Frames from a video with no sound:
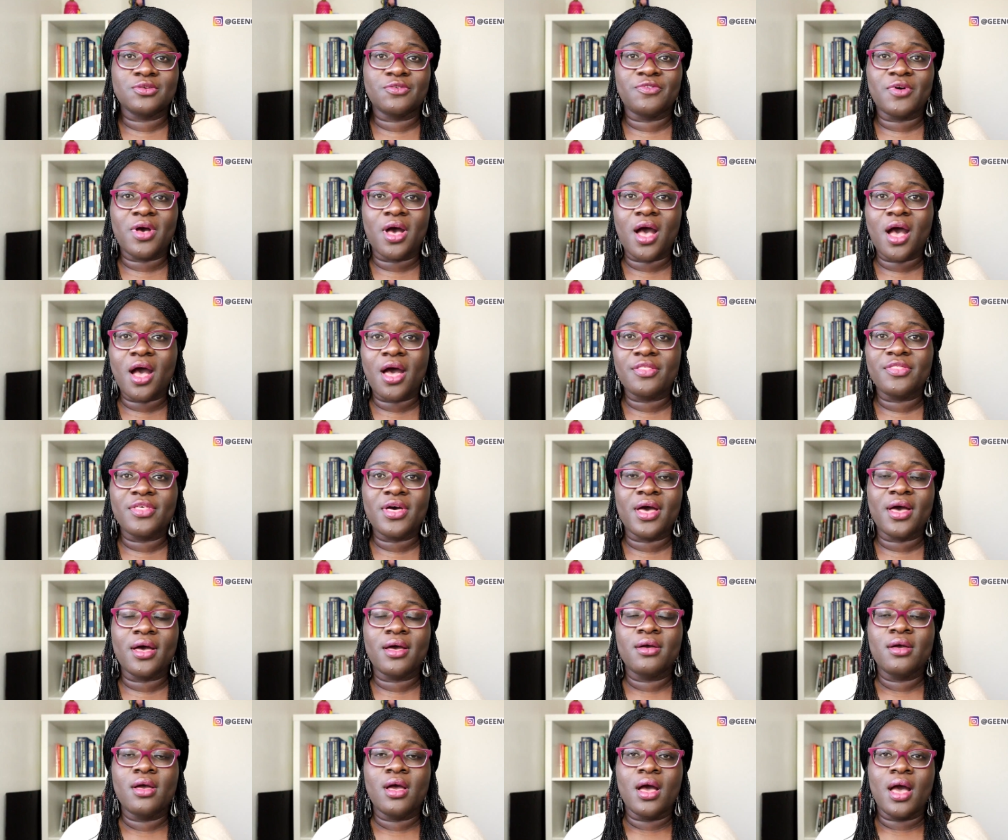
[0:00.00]
of
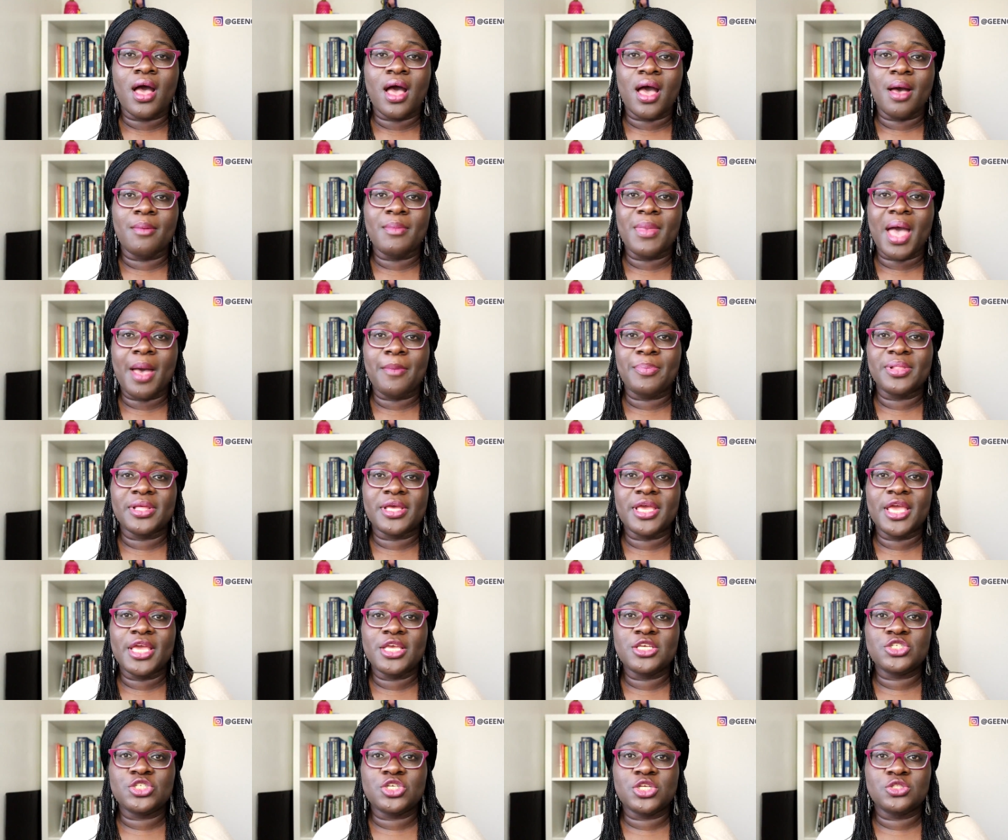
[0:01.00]
other um,
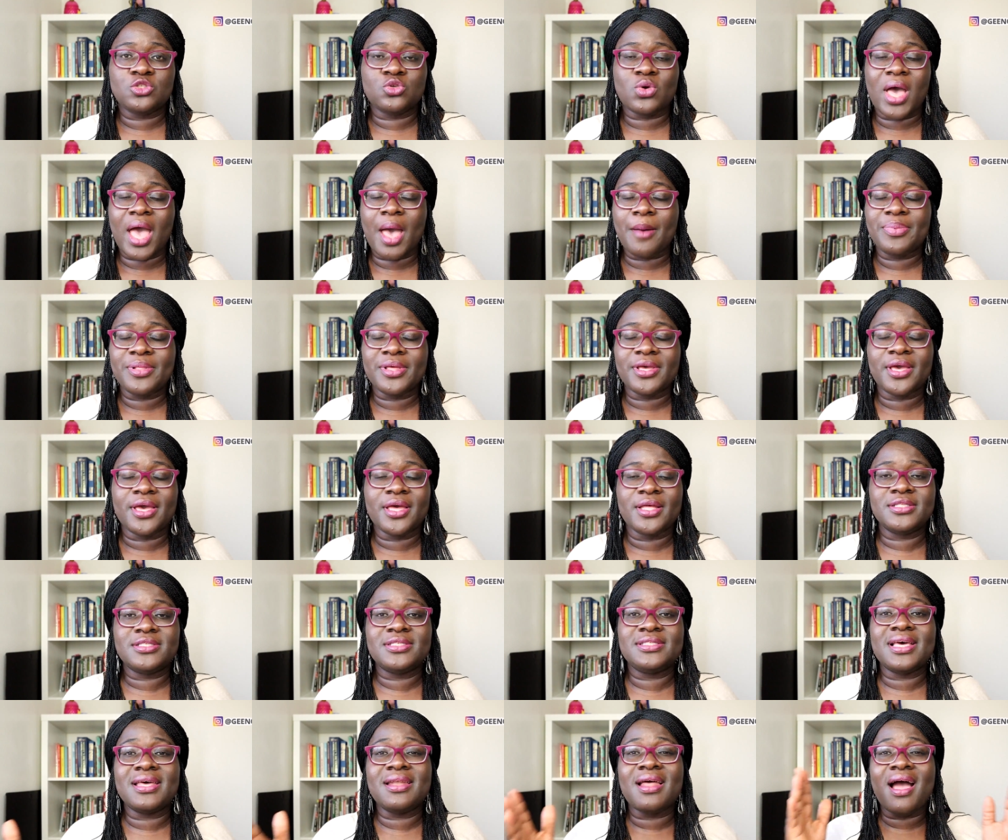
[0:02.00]
applications or
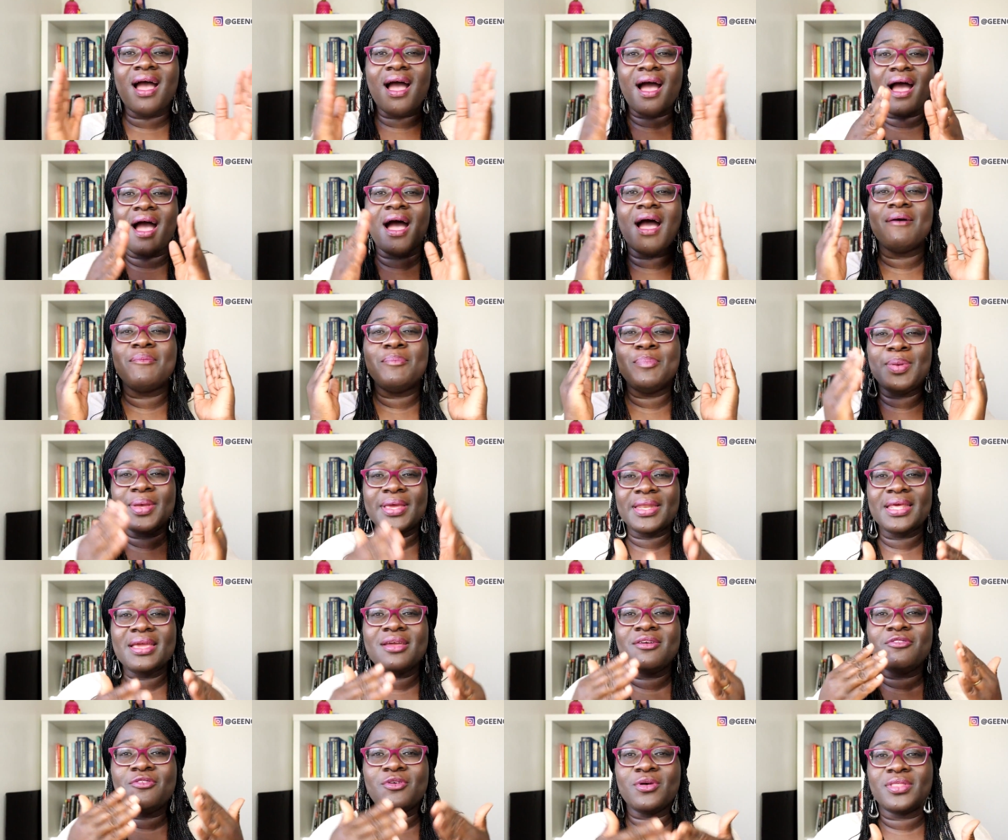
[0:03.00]
applicants that are
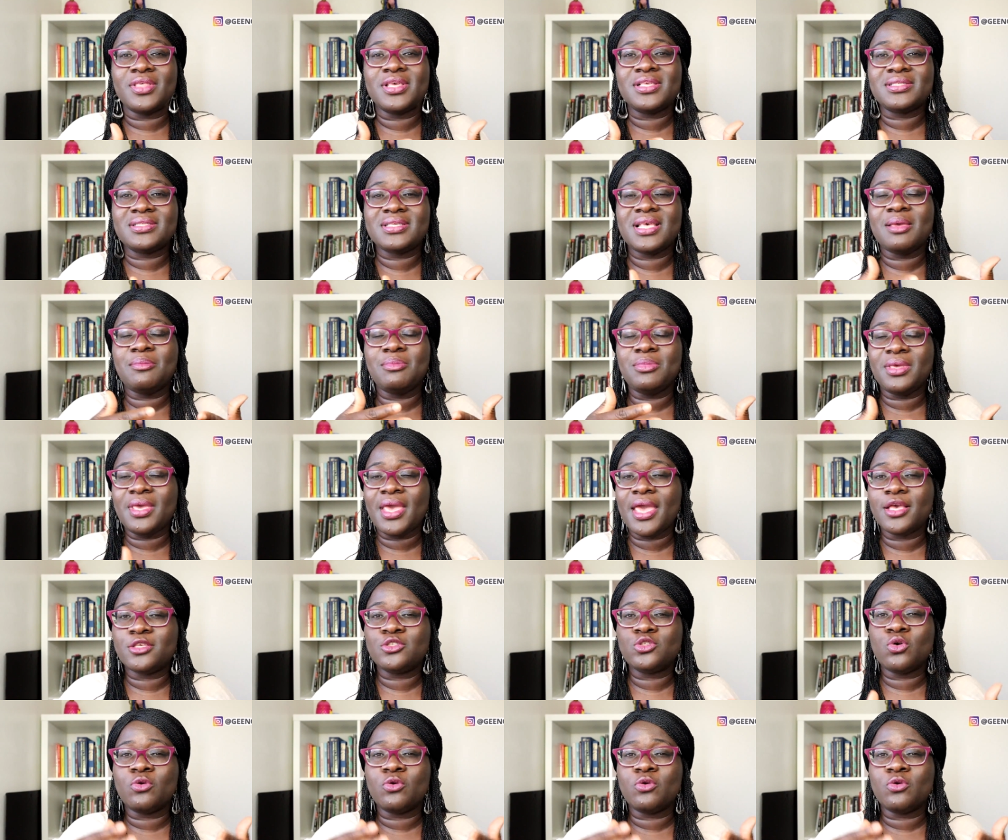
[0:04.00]
bidding for the same gig.